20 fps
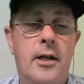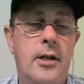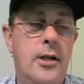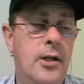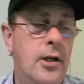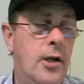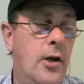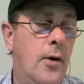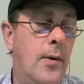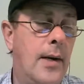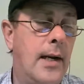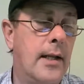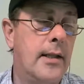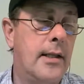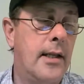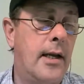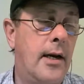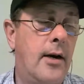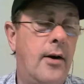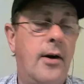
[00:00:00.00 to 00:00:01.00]
to go out
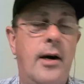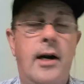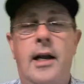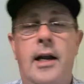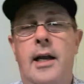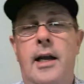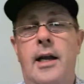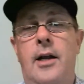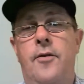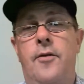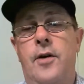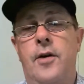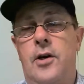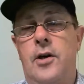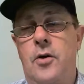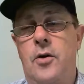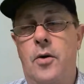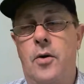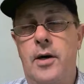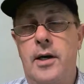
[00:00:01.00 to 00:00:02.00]
there and
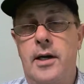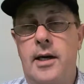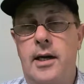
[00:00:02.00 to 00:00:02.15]
record it.